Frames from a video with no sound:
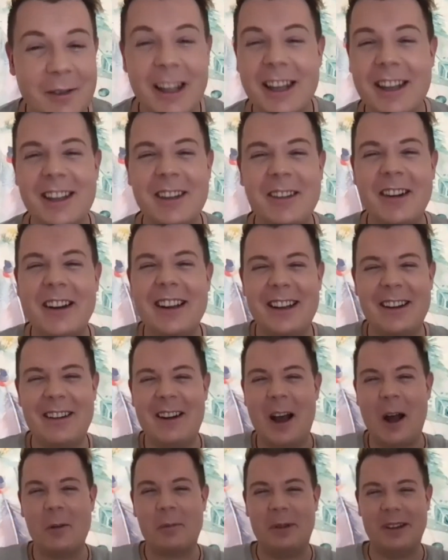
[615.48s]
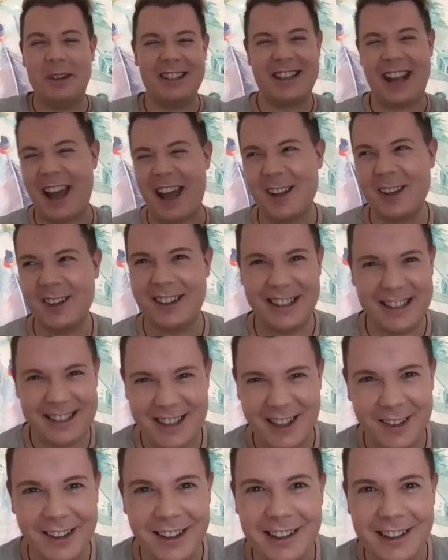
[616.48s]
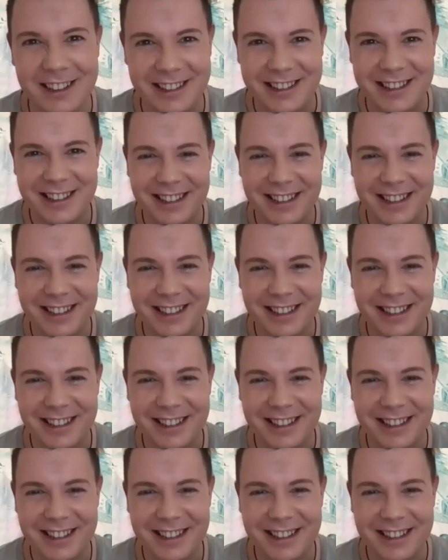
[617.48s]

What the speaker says: You're an open channel. It's good.